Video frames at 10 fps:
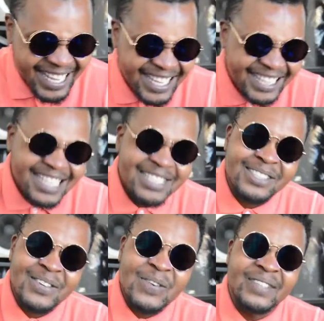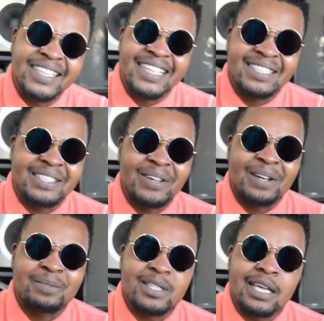He doesn't know me yet, you know what
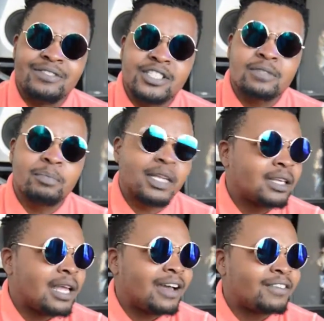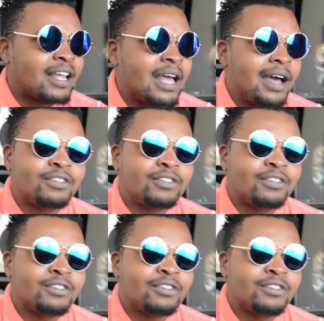I'm saying? I've